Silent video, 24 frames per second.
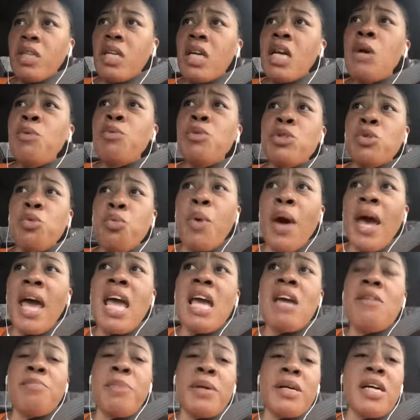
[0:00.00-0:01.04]
It was
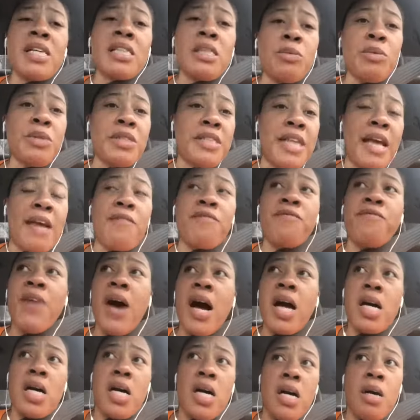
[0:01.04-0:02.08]
waived because it was they
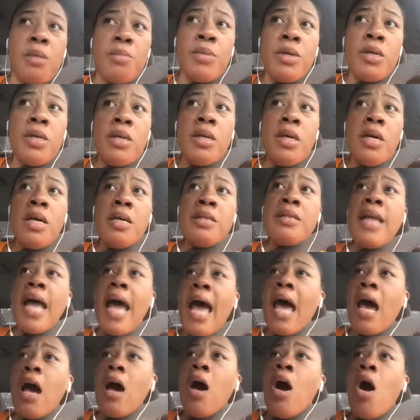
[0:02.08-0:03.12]
fuck up.
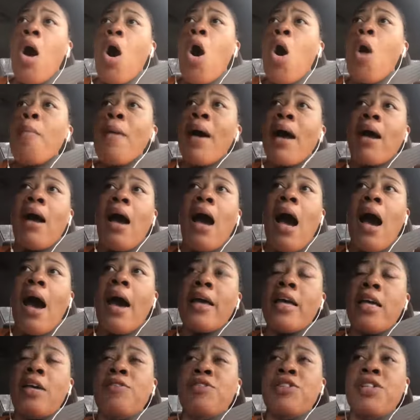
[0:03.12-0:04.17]
Now, oh my
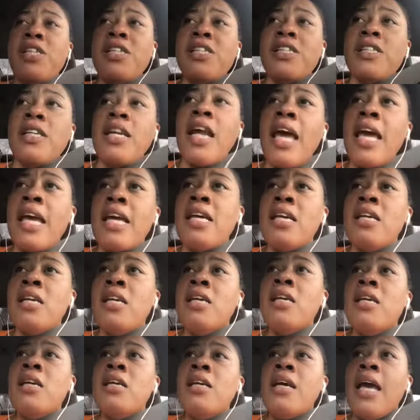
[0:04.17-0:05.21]
God, if she's late
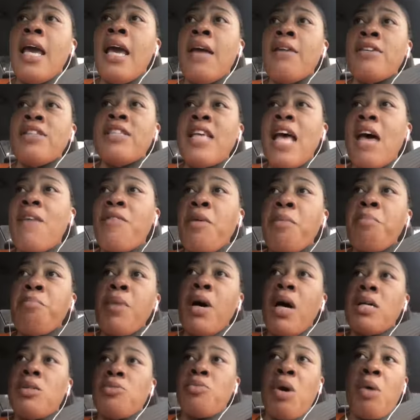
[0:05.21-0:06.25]
in seven
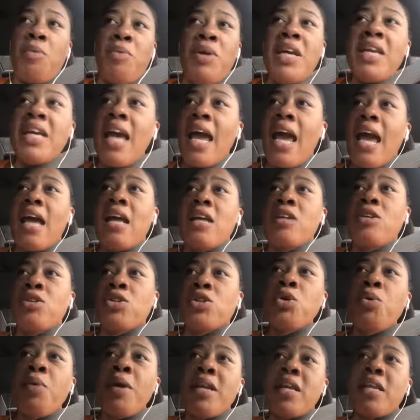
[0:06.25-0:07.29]
months, well, we can't
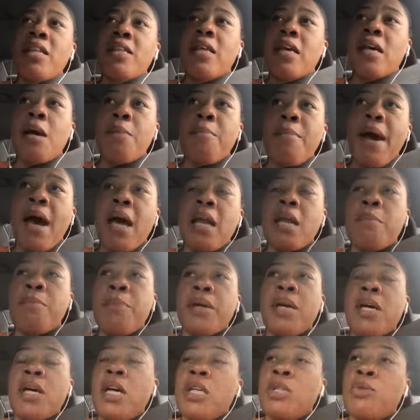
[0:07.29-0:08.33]
do anything about it
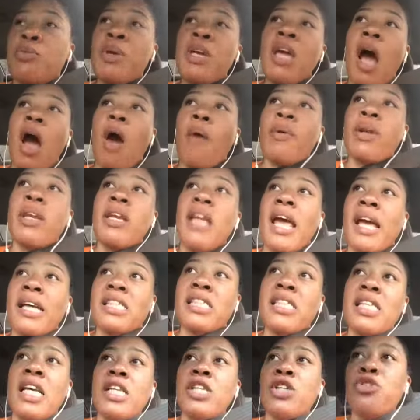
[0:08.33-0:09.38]
because we already
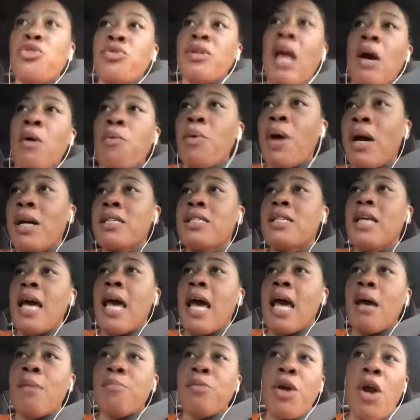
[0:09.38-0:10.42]
extended you that one
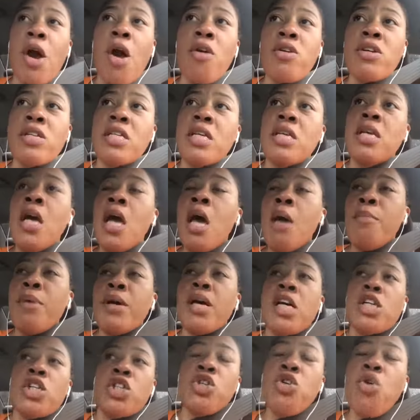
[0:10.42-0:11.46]
time courtesy
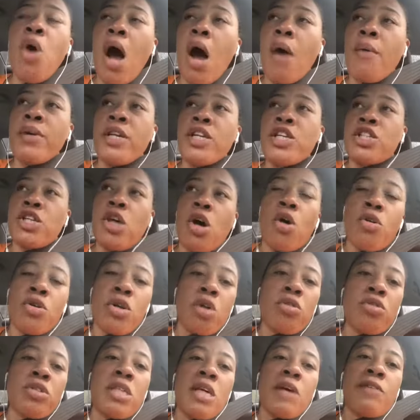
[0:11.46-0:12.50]
because you already shown
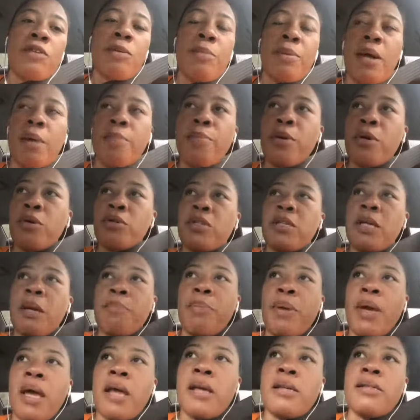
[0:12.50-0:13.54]
yourself to be a person that
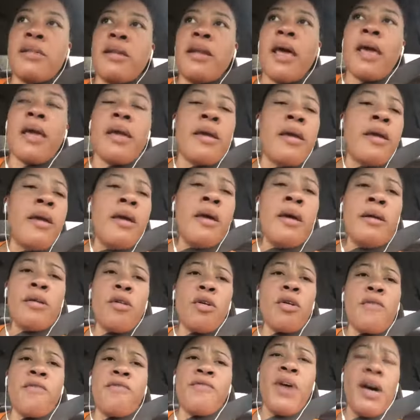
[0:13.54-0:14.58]
pays late.
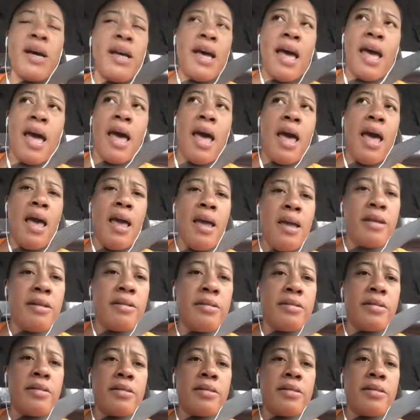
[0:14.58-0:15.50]
No, the fuck I ain't.